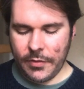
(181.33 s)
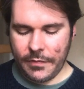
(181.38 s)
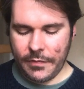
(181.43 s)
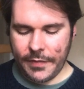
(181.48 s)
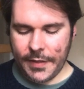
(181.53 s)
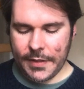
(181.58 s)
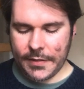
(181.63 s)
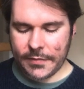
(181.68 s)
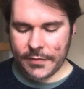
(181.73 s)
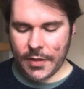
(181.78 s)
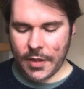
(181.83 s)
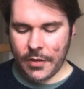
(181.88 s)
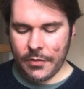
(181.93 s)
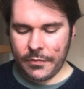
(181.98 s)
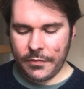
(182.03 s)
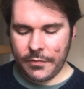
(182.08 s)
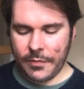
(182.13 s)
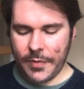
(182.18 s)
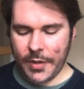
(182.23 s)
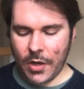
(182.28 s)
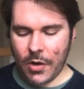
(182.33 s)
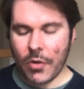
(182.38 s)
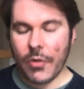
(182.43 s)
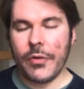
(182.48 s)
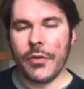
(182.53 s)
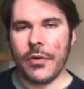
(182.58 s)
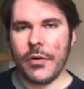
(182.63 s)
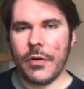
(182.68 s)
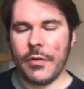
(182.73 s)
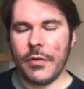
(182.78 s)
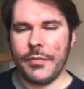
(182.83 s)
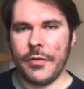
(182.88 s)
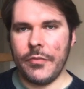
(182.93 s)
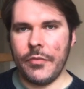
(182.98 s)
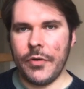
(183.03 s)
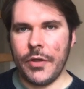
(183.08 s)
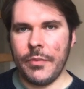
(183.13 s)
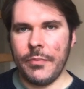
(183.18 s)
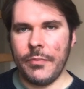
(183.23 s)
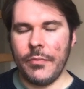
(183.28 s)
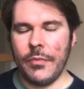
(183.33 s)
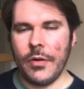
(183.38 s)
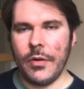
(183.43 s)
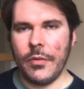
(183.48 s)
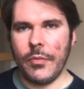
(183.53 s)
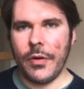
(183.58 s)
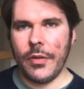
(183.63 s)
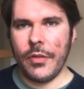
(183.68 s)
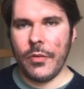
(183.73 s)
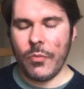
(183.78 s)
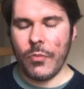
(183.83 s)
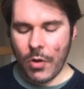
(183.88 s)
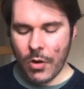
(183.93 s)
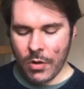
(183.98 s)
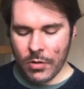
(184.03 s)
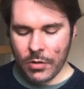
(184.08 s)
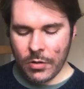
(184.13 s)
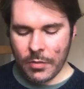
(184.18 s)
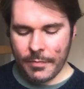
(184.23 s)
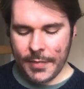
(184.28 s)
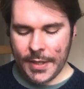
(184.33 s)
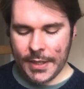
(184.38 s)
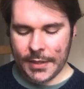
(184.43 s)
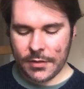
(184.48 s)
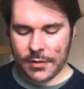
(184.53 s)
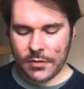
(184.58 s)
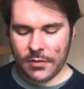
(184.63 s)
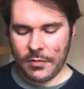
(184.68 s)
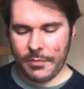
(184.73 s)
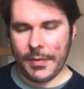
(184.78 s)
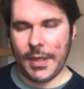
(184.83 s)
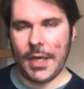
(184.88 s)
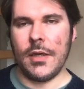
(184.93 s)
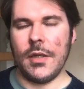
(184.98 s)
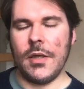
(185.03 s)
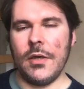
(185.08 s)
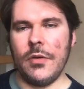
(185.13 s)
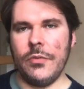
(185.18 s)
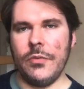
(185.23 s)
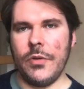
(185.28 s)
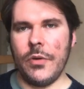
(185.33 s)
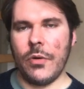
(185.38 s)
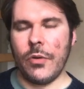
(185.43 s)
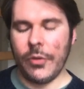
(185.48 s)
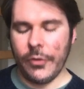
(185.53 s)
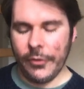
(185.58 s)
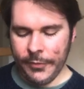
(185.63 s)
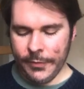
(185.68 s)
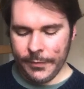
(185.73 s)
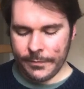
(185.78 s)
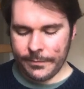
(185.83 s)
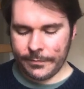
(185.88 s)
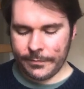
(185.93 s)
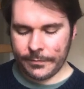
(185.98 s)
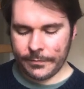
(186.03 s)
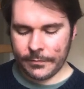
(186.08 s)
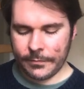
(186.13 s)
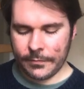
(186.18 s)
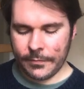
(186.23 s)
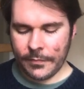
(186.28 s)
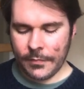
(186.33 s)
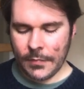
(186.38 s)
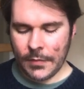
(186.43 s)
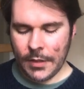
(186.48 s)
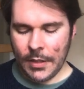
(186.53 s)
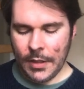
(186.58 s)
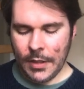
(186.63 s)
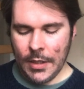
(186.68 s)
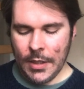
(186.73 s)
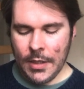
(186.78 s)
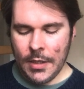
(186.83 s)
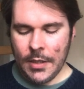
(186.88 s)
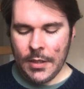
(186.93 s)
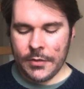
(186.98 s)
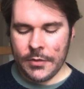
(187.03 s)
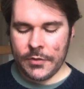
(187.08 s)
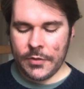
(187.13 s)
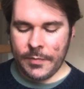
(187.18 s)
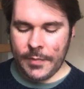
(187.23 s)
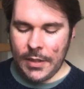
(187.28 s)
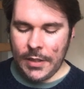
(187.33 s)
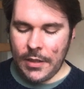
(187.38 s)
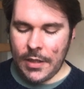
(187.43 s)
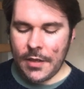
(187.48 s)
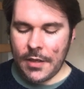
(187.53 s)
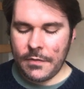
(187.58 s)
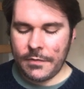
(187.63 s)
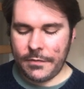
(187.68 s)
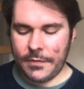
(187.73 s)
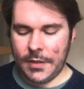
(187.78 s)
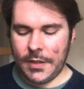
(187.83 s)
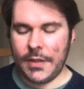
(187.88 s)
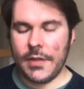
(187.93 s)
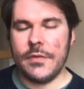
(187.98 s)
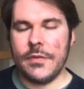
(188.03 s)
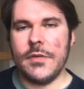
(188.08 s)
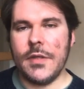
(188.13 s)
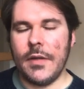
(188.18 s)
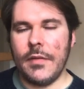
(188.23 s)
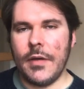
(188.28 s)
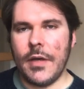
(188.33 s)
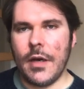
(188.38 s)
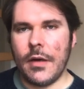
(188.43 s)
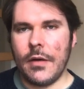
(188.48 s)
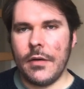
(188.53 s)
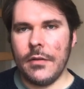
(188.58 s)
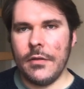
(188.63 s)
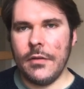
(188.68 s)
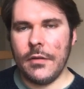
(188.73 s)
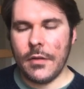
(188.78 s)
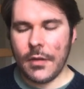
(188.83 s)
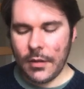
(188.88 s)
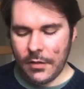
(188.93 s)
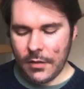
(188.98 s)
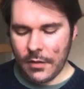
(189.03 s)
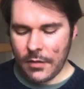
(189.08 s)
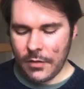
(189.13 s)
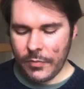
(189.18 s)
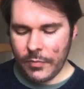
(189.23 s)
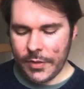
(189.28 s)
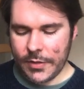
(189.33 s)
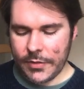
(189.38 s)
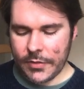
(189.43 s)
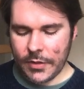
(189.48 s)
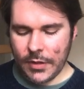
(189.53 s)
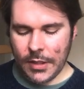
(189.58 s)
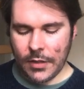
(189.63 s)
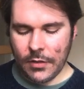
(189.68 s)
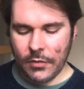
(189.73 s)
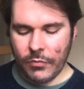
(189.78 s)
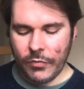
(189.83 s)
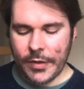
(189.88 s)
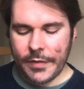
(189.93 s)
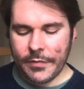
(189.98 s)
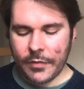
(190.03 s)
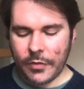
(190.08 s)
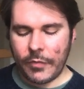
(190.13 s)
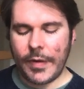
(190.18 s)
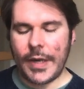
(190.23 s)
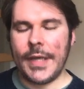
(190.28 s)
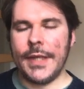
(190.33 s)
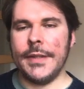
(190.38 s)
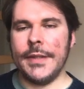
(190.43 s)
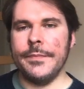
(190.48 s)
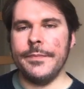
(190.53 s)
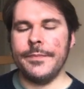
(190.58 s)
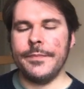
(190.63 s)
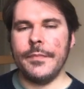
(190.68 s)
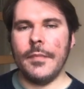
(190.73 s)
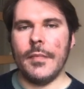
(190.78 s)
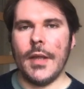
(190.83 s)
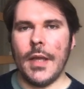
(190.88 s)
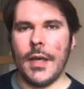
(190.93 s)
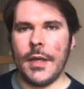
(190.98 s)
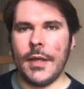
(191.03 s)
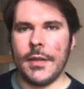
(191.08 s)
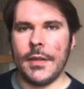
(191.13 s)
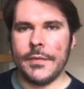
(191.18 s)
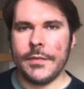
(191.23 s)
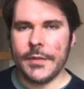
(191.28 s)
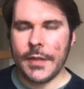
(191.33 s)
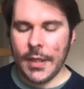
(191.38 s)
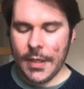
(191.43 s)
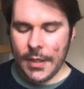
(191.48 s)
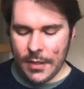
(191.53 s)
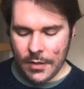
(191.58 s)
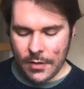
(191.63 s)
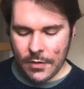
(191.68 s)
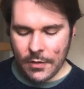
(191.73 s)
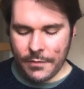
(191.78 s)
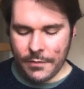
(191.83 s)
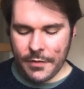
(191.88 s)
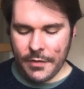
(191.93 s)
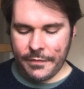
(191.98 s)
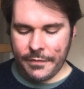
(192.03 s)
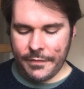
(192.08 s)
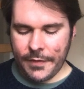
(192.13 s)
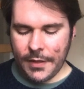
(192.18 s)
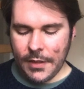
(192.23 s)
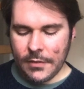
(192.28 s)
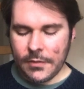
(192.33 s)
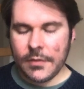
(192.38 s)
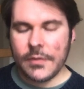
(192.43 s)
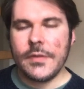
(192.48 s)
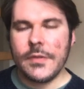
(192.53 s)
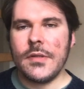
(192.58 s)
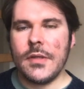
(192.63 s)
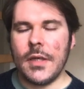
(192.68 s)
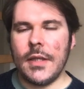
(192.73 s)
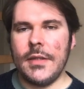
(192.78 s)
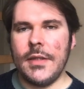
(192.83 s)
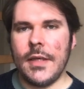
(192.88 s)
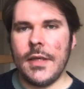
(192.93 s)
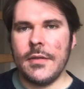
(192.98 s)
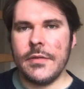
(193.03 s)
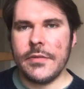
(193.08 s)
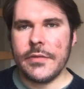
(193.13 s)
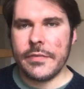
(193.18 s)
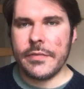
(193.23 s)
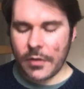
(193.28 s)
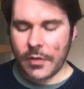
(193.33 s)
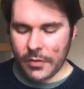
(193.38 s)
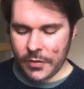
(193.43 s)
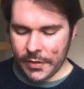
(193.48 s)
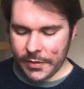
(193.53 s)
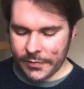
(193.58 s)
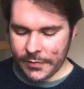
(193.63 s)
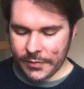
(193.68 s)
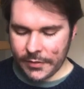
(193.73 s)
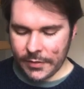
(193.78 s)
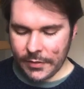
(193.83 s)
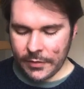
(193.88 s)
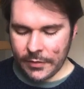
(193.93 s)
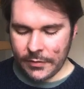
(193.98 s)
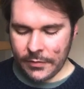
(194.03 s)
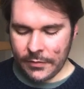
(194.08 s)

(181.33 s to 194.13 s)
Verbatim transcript: it faced out from the corner of the room where the wall met the patio door. To my left, I could see the garden along which a little river ran, and over the fields a dense forest.